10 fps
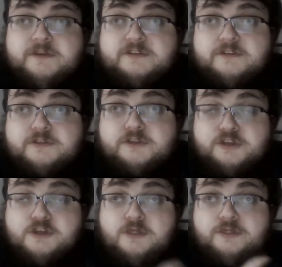the
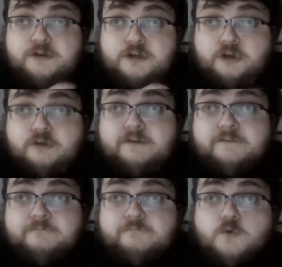the the
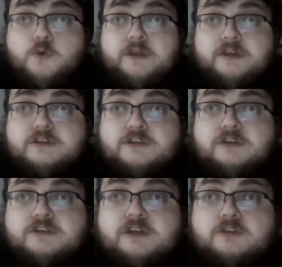current four years
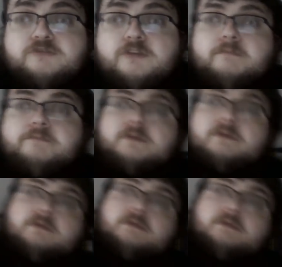under Donald Trump.